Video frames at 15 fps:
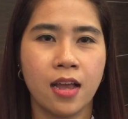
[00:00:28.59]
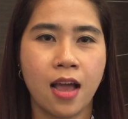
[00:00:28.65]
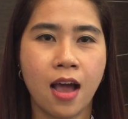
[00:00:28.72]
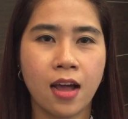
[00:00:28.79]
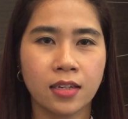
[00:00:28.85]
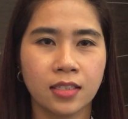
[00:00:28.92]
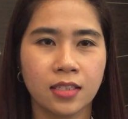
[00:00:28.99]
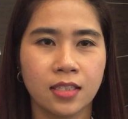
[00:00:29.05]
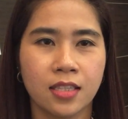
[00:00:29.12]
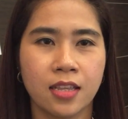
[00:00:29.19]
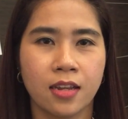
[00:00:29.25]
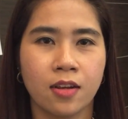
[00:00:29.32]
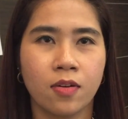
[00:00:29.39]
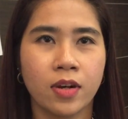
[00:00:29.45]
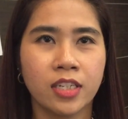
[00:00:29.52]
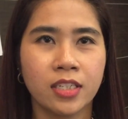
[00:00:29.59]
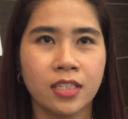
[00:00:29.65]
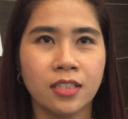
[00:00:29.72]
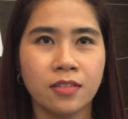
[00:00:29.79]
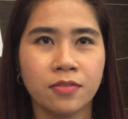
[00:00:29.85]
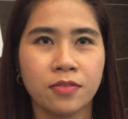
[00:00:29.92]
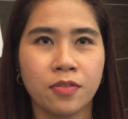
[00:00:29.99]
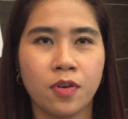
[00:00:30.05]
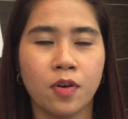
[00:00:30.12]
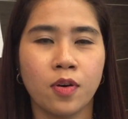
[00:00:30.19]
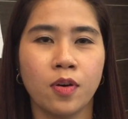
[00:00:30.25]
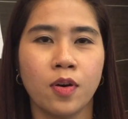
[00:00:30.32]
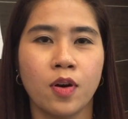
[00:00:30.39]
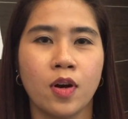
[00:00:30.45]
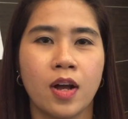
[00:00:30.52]
ask the question
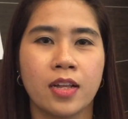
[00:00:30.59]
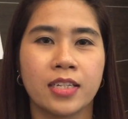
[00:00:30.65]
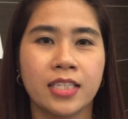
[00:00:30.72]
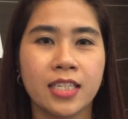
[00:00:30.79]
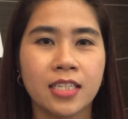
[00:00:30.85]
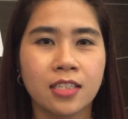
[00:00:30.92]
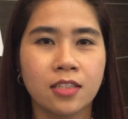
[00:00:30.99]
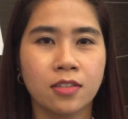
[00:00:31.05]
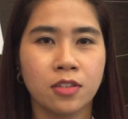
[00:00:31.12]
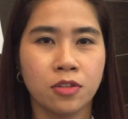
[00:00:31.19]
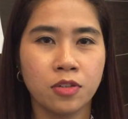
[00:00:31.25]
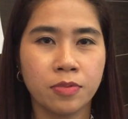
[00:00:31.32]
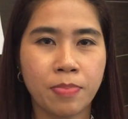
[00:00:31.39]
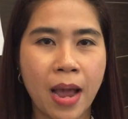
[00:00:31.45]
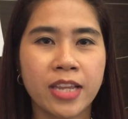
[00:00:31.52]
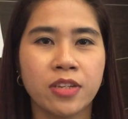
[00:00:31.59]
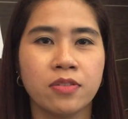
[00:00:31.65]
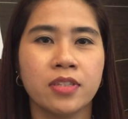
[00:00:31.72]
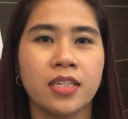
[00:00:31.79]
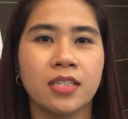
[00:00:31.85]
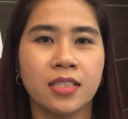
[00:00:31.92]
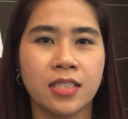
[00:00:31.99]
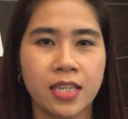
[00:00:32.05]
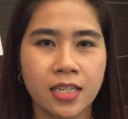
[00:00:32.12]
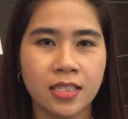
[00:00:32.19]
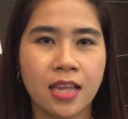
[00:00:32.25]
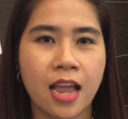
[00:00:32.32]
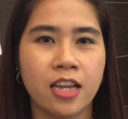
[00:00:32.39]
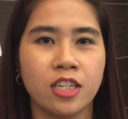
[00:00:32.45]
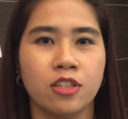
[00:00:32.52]
for six juice by using six
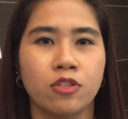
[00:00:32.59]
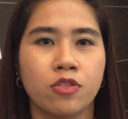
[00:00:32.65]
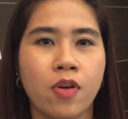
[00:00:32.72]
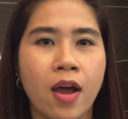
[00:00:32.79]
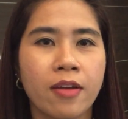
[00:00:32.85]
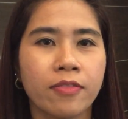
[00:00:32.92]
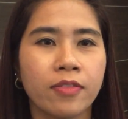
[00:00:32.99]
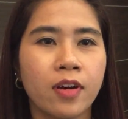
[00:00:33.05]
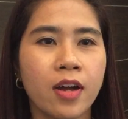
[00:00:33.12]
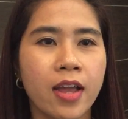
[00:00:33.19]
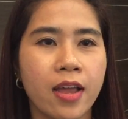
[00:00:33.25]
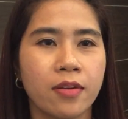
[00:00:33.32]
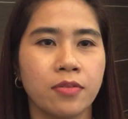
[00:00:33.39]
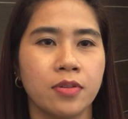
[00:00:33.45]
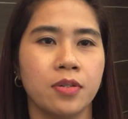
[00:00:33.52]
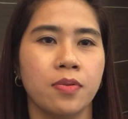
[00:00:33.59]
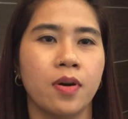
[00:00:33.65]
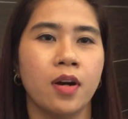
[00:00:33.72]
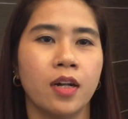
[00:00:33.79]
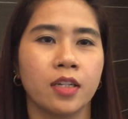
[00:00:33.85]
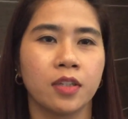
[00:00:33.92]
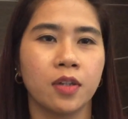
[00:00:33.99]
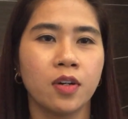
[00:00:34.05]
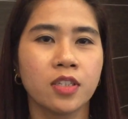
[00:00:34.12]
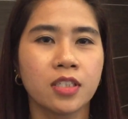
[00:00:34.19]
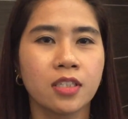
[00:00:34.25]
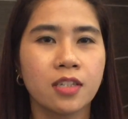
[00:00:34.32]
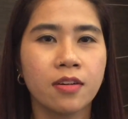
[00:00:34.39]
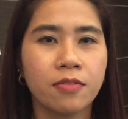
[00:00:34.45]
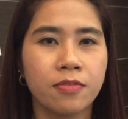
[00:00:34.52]
action driver and we will
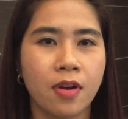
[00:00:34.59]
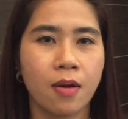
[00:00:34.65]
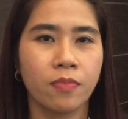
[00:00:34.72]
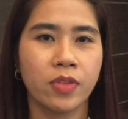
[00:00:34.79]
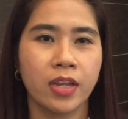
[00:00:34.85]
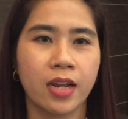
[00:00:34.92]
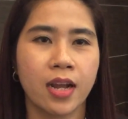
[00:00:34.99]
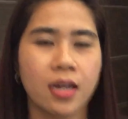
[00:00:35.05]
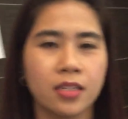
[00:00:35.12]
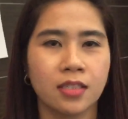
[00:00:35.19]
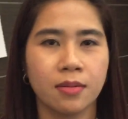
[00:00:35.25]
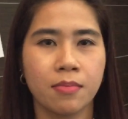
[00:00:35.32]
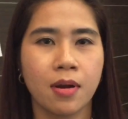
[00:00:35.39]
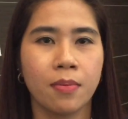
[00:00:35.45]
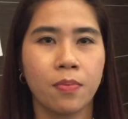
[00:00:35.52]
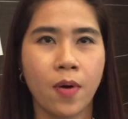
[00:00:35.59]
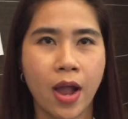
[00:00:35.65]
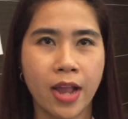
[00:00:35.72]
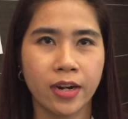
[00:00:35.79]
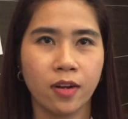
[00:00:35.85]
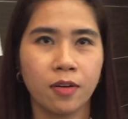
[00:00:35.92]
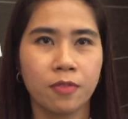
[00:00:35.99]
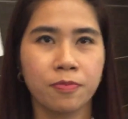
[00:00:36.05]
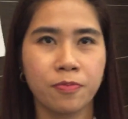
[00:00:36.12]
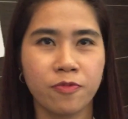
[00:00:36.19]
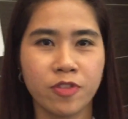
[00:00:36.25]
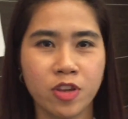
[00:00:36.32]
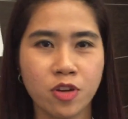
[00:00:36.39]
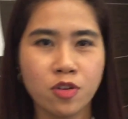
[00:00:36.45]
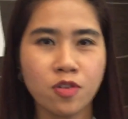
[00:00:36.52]
consider from the customer point of
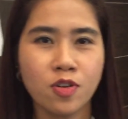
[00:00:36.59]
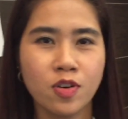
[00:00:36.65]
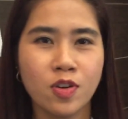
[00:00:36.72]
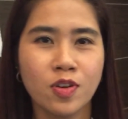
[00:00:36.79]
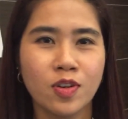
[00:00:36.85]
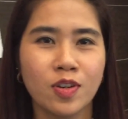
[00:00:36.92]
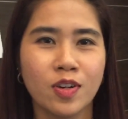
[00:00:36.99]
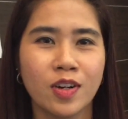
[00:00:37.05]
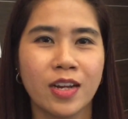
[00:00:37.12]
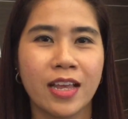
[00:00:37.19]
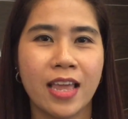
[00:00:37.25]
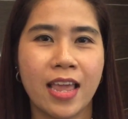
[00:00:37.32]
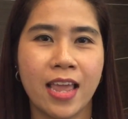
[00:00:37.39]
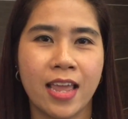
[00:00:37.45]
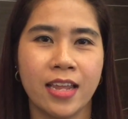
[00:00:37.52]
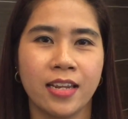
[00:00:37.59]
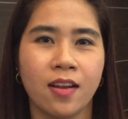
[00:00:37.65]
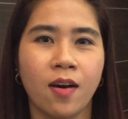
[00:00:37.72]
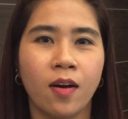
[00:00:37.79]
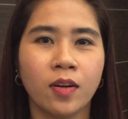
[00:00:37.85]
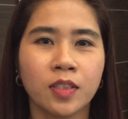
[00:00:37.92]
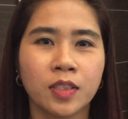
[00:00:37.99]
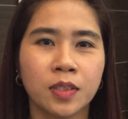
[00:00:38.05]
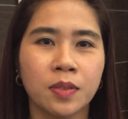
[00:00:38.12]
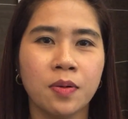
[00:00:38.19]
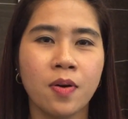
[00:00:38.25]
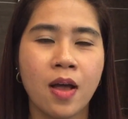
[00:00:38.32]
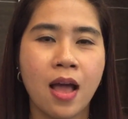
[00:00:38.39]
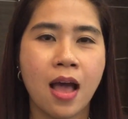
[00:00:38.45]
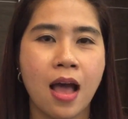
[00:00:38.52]
view. And also,
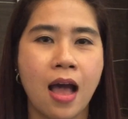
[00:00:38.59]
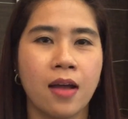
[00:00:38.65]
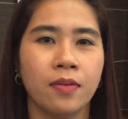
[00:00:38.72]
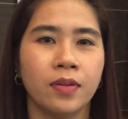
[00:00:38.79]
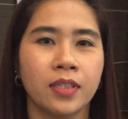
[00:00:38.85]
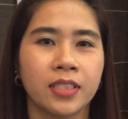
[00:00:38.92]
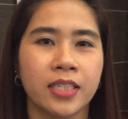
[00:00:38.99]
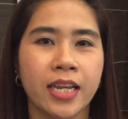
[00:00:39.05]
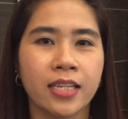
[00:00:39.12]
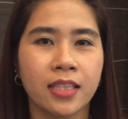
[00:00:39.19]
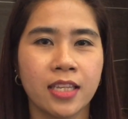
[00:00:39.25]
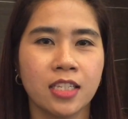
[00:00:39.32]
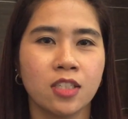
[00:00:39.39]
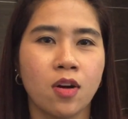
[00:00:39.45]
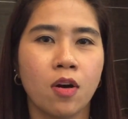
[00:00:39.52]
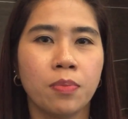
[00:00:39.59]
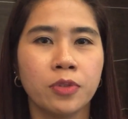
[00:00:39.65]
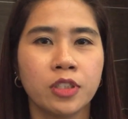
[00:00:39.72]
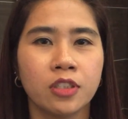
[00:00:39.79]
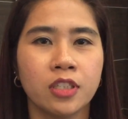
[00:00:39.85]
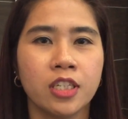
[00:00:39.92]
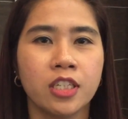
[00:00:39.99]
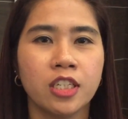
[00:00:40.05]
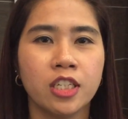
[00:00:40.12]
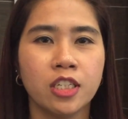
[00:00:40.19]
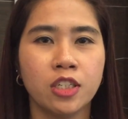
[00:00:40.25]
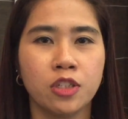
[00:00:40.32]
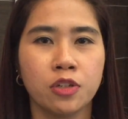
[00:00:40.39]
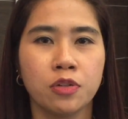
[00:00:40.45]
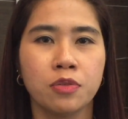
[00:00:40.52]
I will take this opportunity
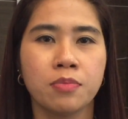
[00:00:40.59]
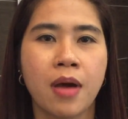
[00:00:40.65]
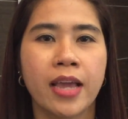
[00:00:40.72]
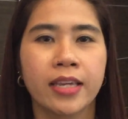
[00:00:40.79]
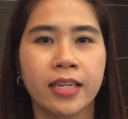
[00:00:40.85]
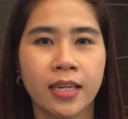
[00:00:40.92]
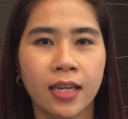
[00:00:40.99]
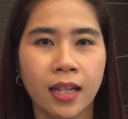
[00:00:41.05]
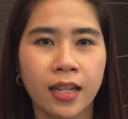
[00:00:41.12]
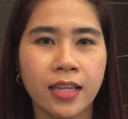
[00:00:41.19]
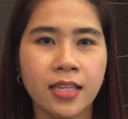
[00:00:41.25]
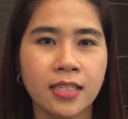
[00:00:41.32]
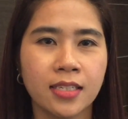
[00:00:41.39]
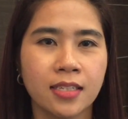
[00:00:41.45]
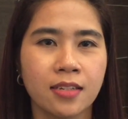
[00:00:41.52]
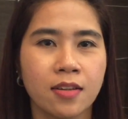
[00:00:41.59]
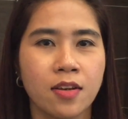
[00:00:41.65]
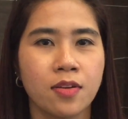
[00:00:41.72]
to my colleagues